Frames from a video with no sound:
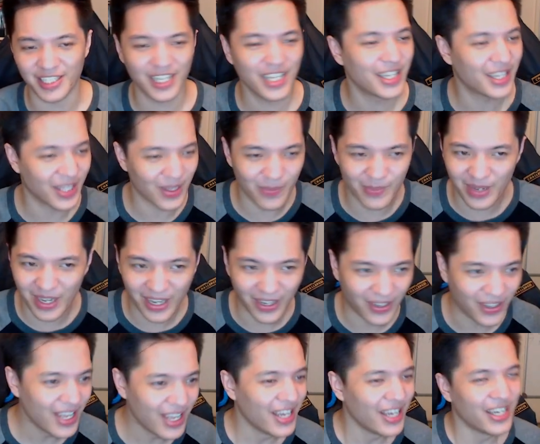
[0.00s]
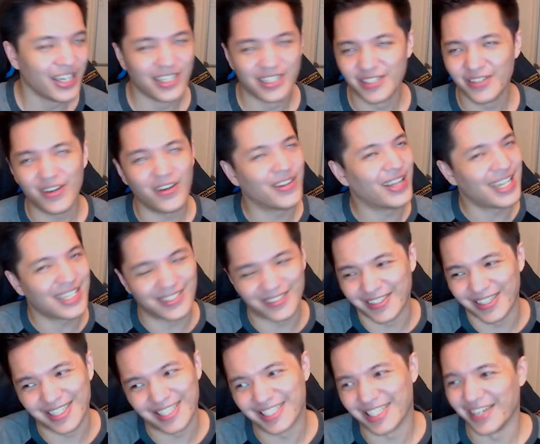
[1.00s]
hit the bell, do all that
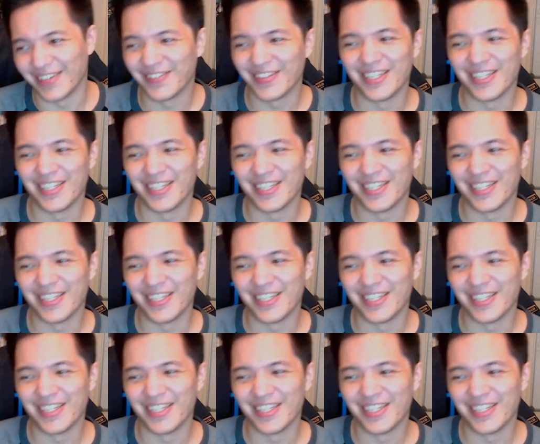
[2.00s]
sort of stuff.